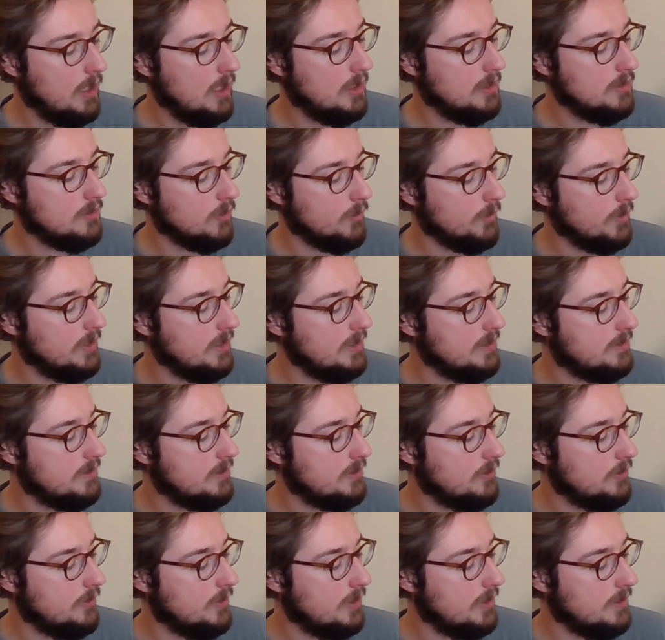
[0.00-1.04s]
so we need to
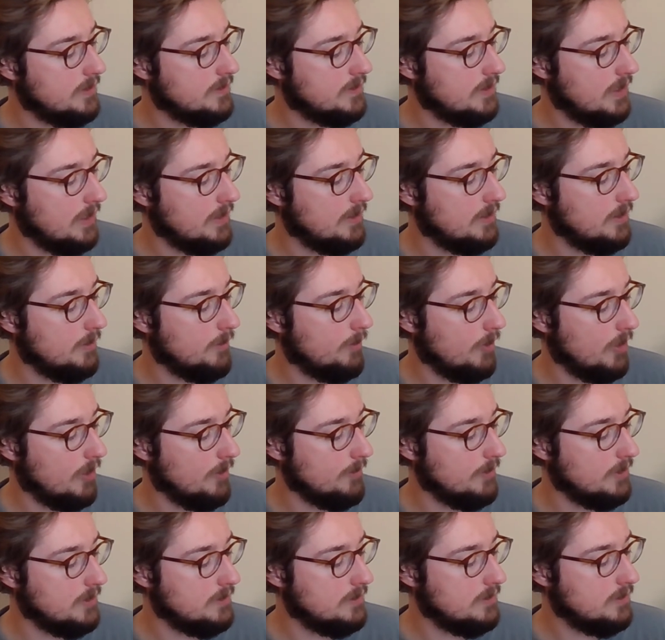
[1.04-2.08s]
do it inside the
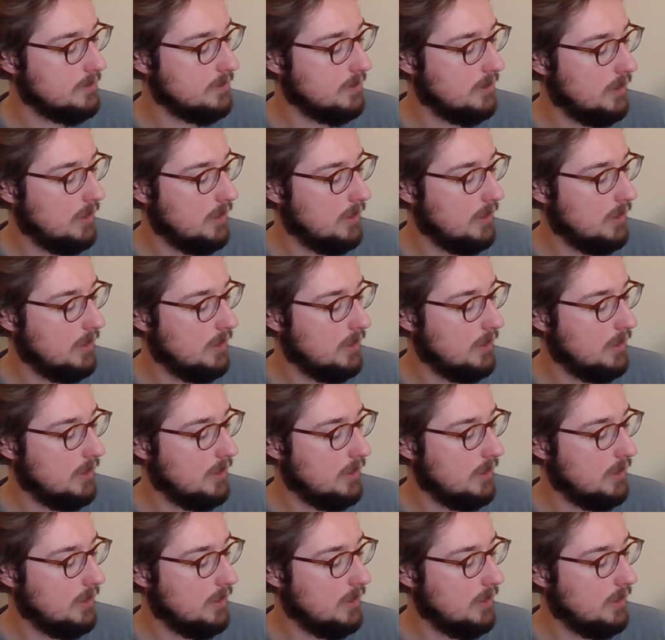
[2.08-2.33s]
apartments.